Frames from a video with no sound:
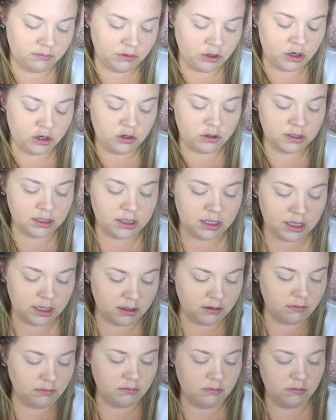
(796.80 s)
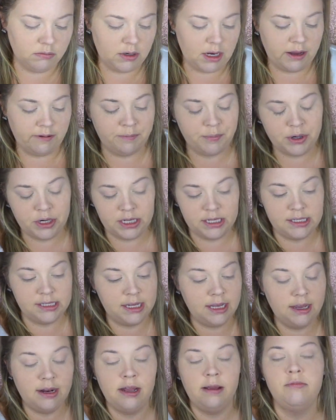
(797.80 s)
girls that have pretty
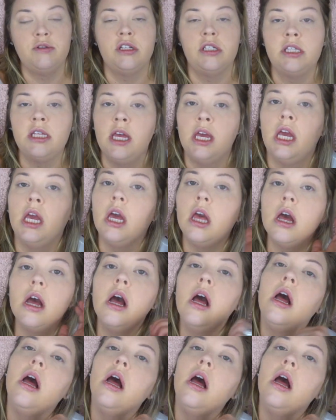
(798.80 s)
skin, I'm just like